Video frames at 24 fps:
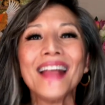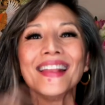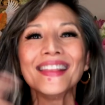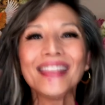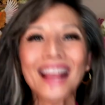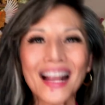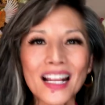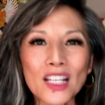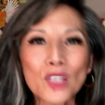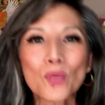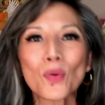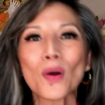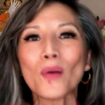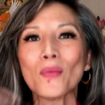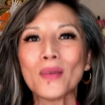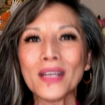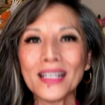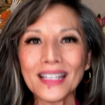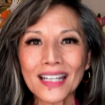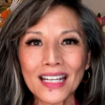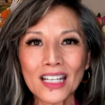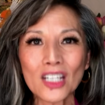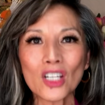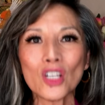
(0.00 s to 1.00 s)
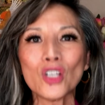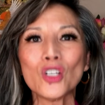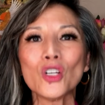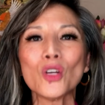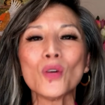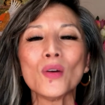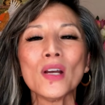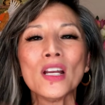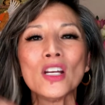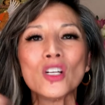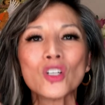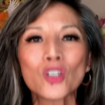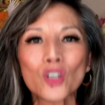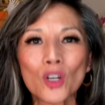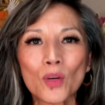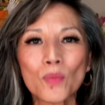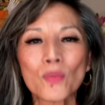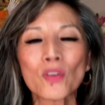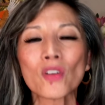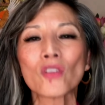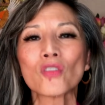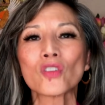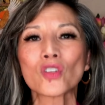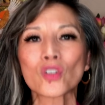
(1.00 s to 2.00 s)
That's what we need to do in
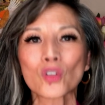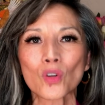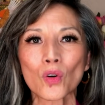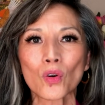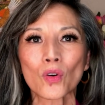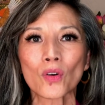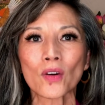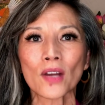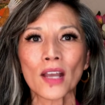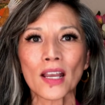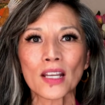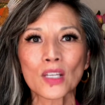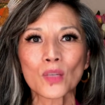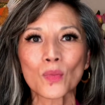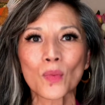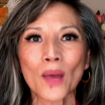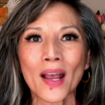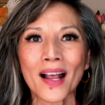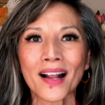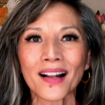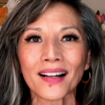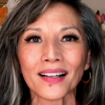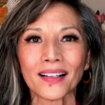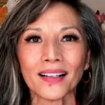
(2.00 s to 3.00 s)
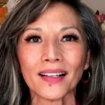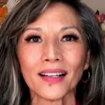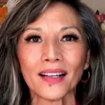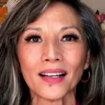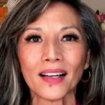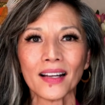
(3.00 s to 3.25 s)
terms of story as well.